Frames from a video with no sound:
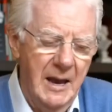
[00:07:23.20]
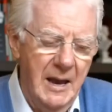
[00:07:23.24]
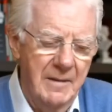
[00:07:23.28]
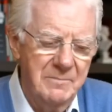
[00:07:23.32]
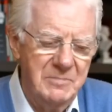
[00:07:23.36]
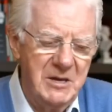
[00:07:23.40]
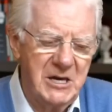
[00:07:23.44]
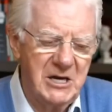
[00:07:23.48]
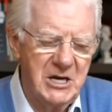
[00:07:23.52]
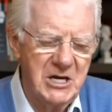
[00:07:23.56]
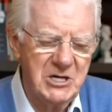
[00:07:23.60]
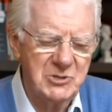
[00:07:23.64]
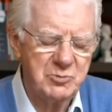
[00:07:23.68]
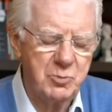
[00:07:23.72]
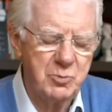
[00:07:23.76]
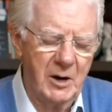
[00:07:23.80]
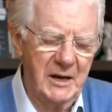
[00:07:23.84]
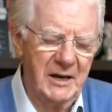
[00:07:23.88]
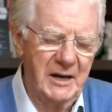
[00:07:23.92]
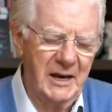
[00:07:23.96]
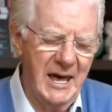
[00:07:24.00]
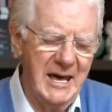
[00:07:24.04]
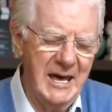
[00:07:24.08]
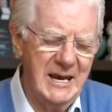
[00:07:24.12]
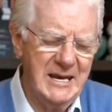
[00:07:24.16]
Because we're
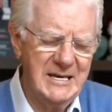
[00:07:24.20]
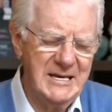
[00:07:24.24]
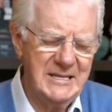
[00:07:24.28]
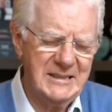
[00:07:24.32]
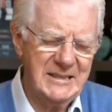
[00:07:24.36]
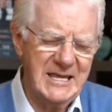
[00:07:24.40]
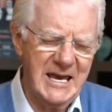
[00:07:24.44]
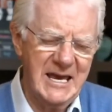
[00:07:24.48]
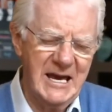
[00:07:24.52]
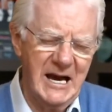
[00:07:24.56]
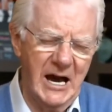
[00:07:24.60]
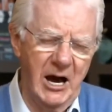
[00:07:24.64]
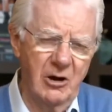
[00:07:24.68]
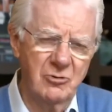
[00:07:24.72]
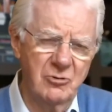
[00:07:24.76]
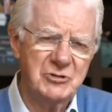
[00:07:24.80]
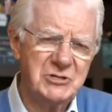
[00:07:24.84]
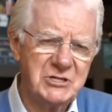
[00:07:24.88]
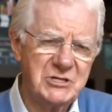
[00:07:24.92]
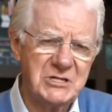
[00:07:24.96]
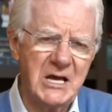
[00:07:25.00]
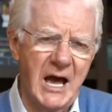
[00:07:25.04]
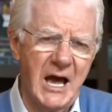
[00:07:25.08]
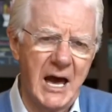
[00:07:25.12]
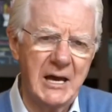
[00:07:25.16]
letting the
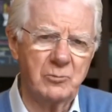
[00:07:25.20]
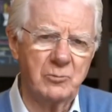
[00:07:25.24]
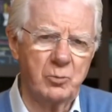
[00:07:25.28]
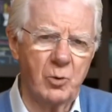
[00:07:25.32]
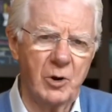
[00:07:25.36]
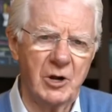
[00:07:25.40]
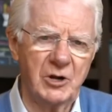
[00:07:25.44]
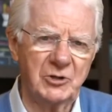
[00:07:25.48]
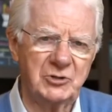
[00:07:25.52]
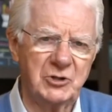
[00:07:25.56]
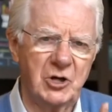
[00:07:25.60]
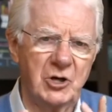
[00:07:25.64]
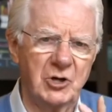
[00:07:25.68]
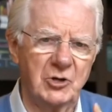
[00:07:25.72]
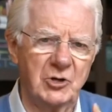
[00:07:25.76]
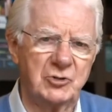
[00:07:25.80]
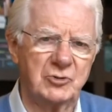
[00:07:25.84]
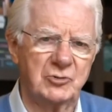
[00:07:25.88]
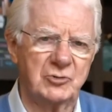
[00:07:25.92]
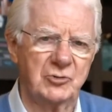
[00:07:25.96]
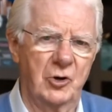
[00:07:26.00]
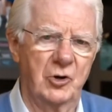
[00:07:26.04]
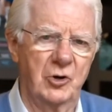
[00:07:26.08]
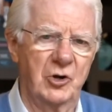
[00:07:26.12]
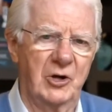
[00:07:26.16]
outside world
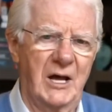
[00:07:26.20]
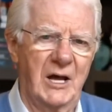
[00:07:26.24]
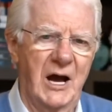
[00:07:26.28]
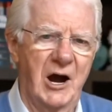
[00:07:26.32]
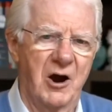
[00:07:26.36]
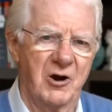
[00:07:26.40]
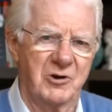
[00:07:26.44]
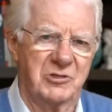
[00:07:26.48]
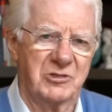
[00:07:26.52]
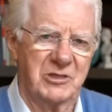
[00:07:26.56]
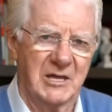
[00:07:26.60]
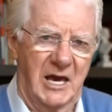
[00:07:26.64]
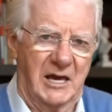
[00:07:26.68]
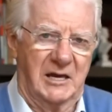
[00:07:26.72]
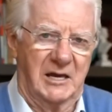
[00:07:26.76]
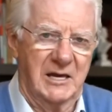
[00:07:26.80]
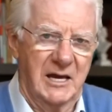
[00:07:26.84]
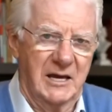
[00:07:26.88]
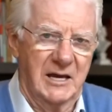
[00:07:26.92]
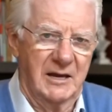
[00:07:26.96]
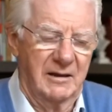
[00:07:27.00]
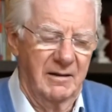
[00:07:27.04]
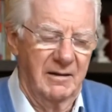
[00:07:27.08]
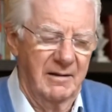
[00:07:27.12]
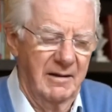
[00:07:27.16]
control our
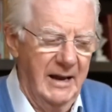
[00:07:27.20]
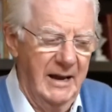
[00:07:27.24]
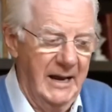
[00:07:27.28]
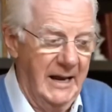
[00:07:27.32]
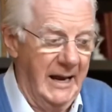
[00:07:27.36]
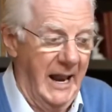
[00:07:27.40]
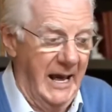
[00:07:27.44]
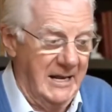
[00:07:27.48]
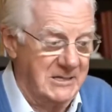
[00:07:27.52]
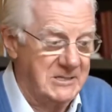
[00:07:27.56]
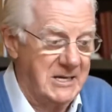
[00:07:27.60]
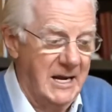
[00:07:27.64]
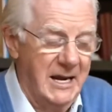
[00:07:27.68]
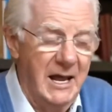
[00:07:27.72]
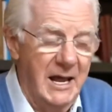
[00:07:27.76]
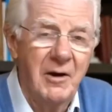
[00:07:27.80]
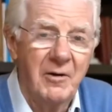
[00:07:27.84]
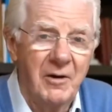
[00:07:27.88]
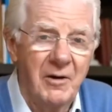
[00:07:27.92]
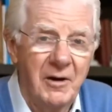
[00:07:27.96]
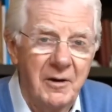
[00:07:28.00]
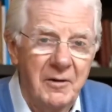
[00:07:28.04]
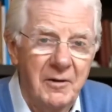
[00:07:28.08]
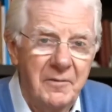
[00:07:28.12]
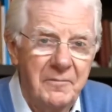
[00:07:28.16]
thinking, and that's an
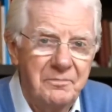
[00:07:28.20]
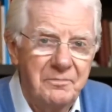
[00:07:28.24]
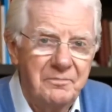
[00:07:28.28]
error.